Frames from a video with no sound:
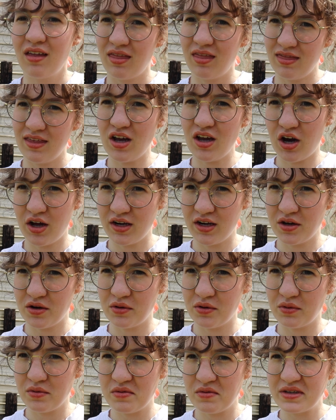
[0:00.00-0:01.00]
the
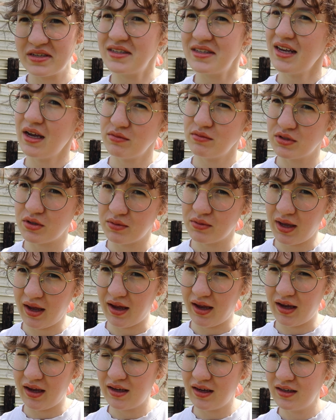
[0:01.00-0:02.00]
audio sounds
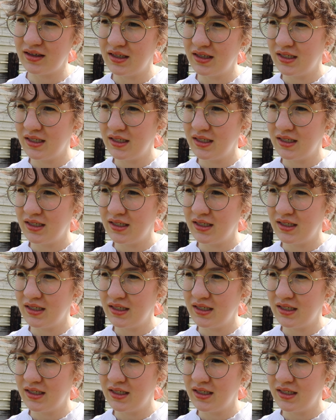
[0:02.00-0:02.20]
okay.